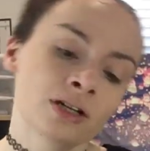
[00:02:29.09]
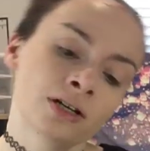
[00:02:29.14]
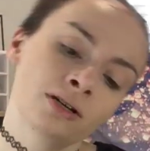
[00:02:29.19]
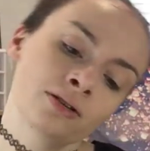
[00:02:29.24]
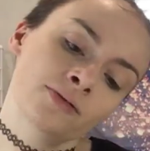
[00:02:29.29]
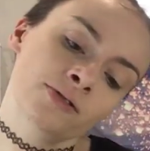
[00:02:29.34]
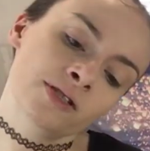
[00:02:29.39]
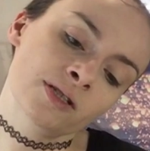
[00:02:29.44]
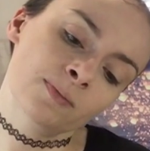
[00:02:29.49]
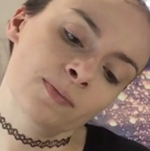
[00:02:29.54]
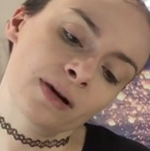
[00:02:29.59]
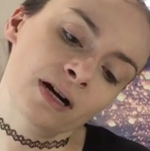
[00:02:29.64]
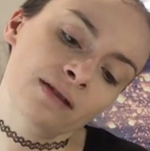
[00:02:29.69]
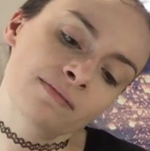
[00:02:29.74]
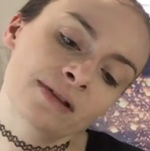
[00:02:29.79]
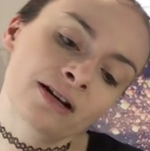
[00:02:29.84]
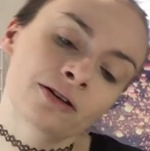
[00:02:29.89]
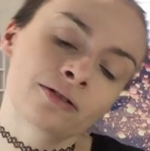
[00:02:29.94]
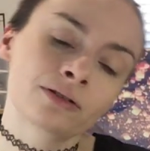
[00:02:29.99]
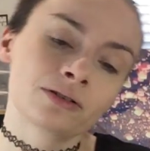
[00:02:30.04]
I use the Bare
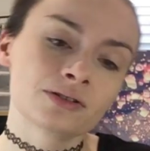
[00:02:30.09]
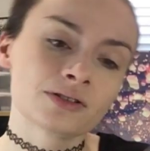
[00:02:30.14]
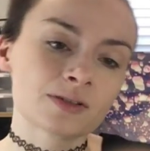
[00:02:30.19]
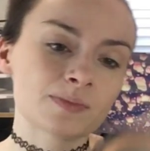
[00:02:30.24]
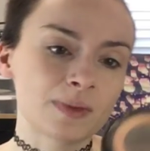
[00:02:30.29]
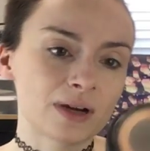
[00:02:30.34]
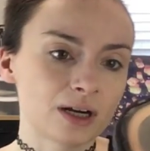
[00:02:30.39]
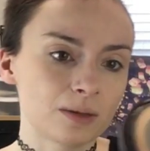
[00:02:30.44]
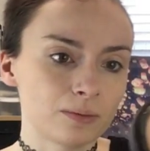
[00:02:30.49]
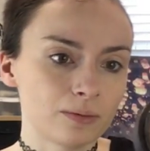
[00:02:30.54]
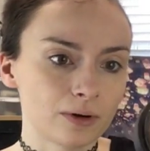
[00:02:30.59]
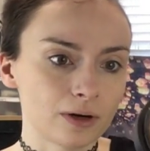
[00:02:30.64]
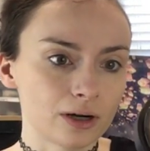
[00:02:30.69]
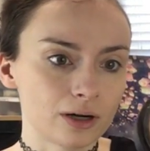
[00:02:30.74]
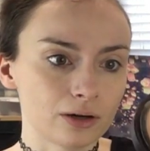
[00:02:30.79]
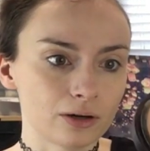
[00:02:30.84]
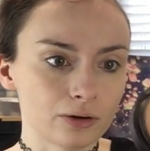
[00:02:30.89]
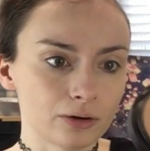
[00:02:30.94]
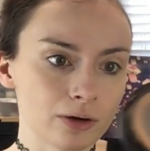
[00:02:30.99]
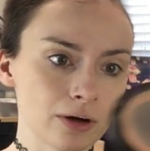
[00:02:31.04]
Minerals Bare
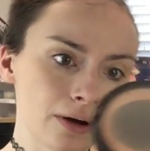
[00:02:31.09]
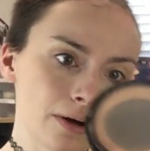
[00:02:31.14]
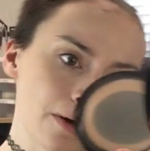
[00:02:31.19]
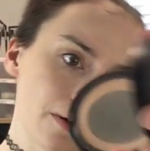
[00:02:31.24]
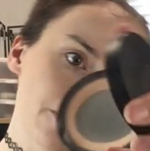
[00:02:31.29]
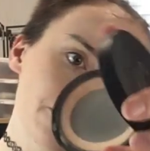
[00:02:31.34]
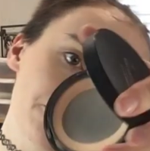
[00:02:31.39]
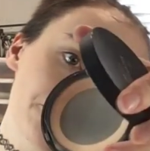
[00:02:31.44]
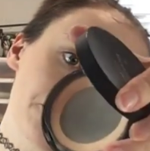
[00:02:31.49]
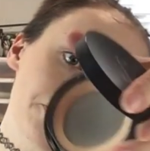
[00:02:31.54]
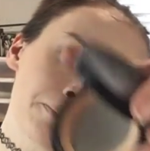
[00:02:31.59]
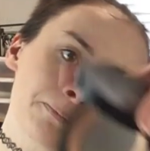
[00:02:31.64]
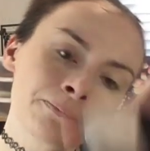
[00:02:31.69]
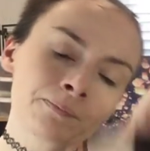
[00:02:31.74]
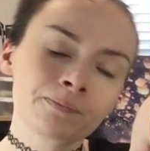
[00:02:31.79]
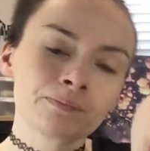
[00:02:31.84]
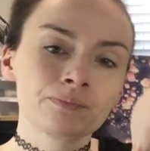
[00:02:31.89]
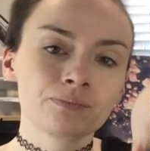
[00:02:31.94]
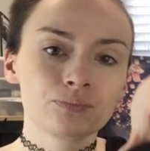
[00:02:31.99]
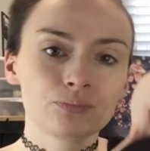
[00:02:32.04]
Pro.
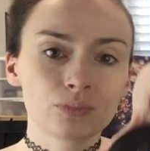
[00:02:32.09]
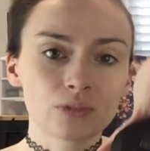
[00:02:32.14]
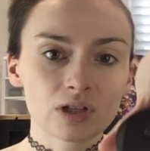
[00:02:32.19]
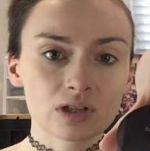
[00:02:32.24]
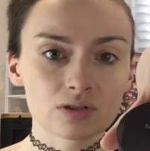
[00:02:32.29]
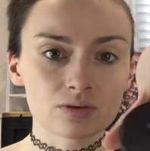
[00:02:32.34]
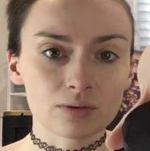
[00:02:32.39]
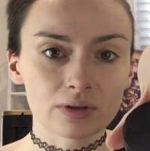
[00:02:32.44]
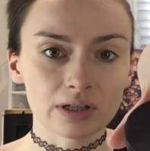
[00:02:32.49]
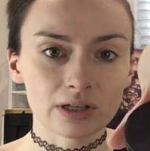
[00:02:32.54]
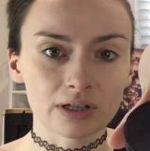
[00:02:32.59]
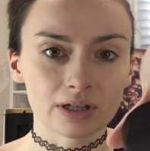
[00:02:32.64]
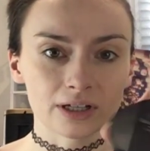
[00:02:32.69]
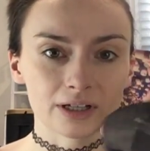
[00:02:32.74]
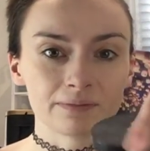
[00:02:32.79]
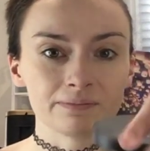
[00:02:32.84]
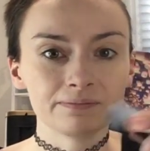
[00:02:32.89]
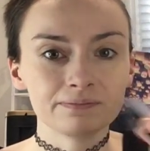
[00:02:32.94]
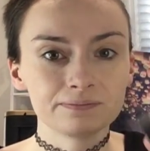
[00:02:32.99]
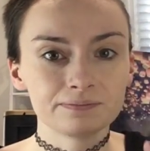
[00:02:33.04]
It's really
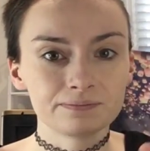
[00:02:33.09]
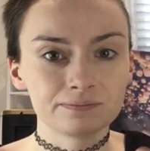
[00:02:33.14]
good,